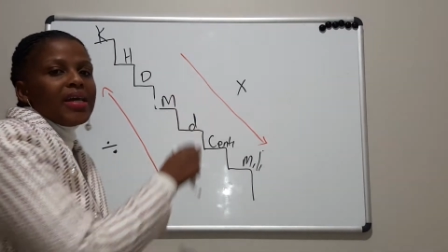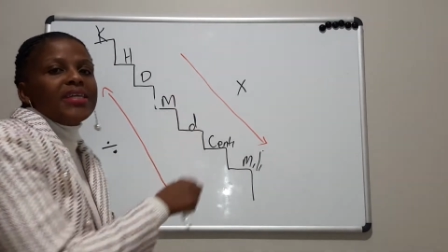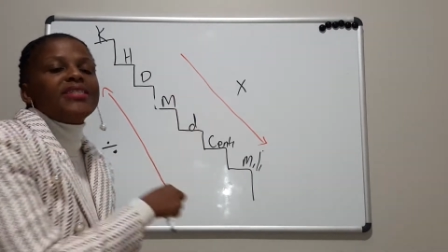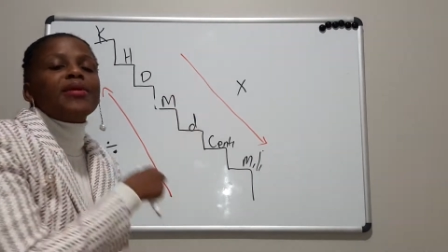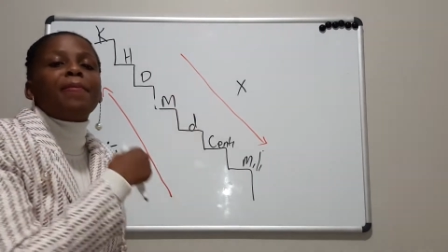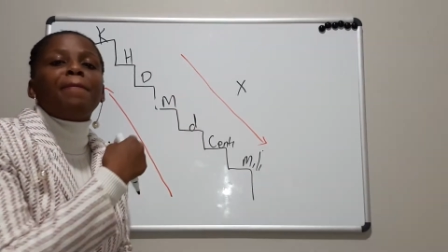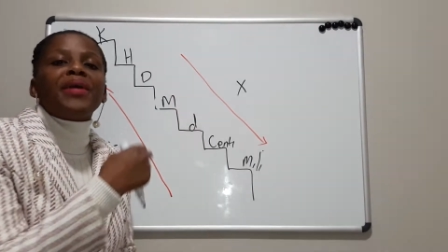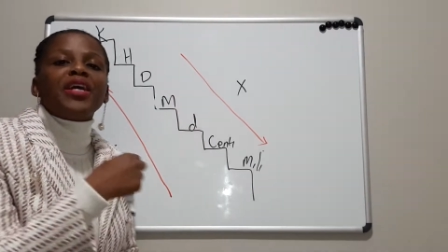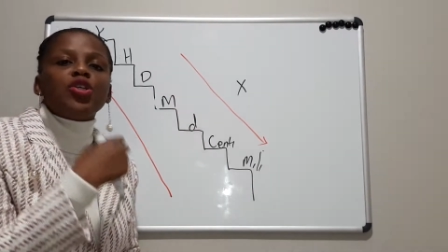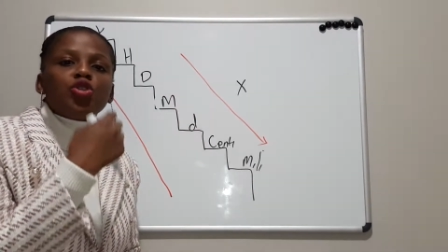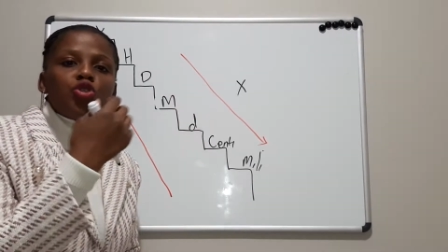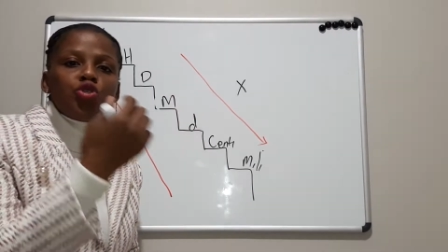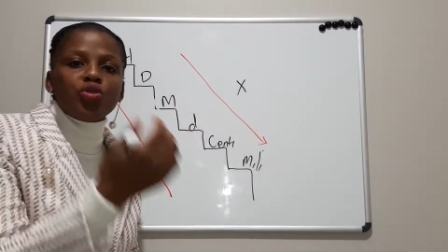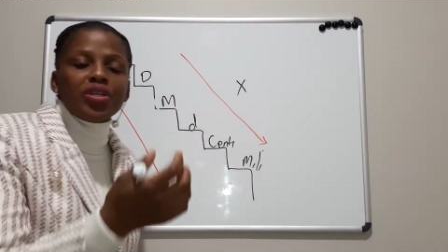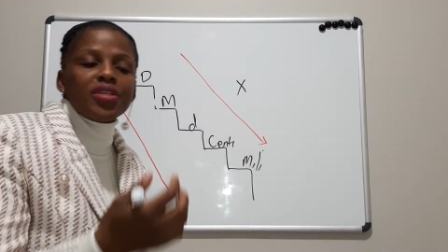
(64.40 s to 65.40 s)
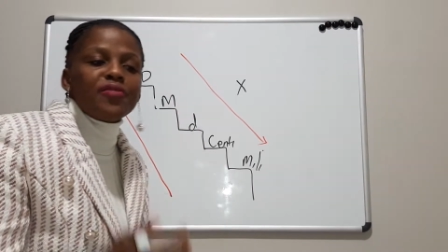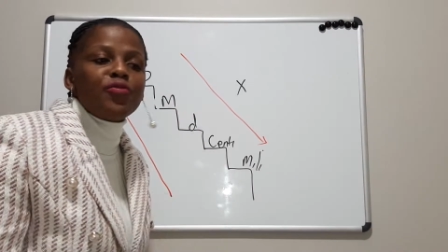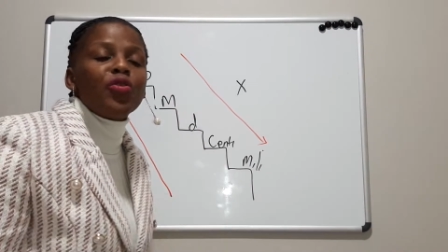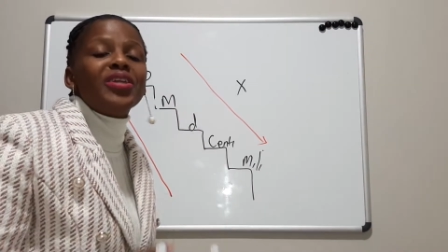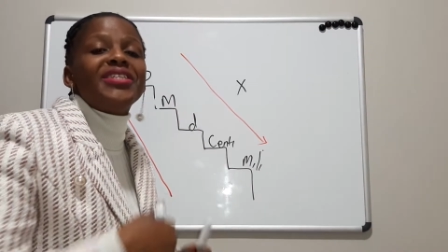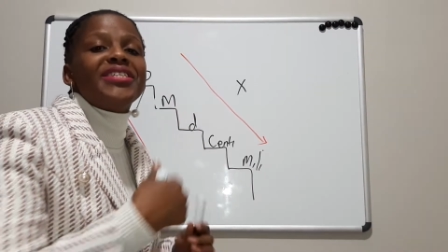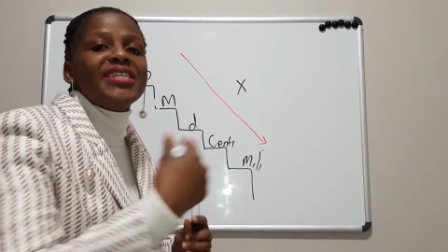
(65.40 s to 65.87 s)
is a base unit for
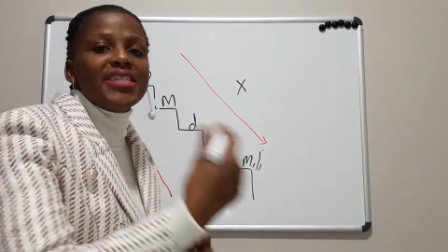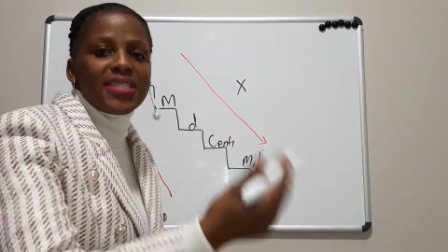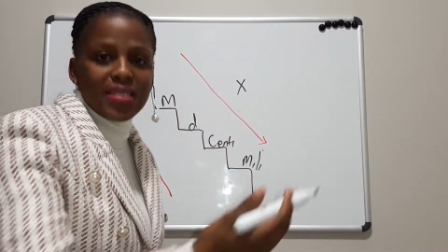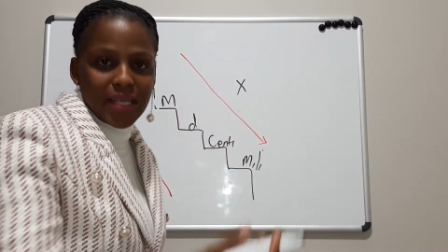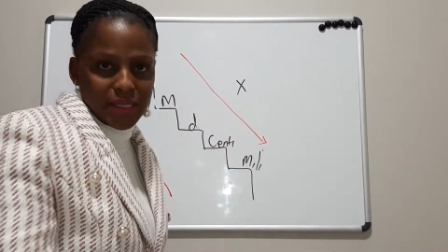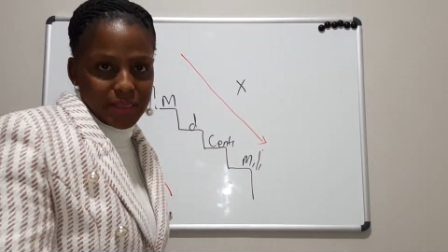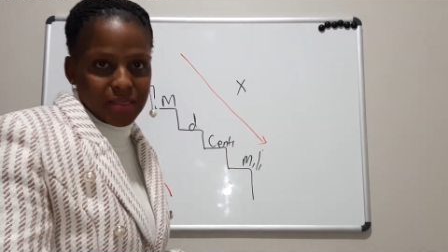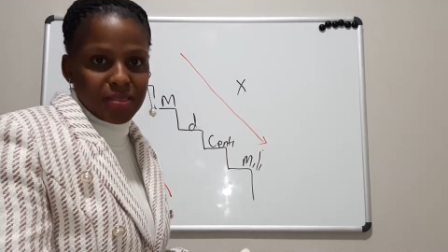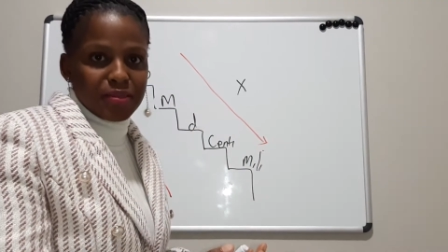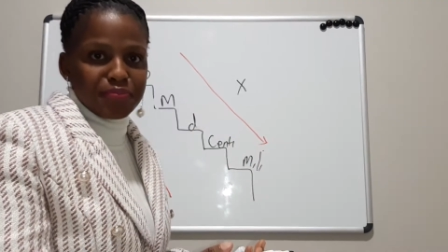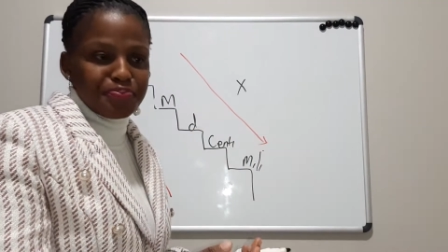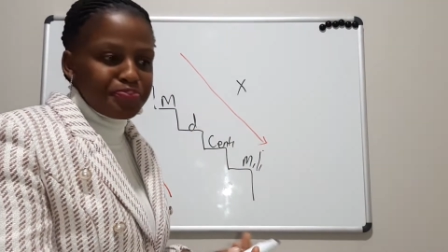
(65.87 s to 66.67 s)
distance.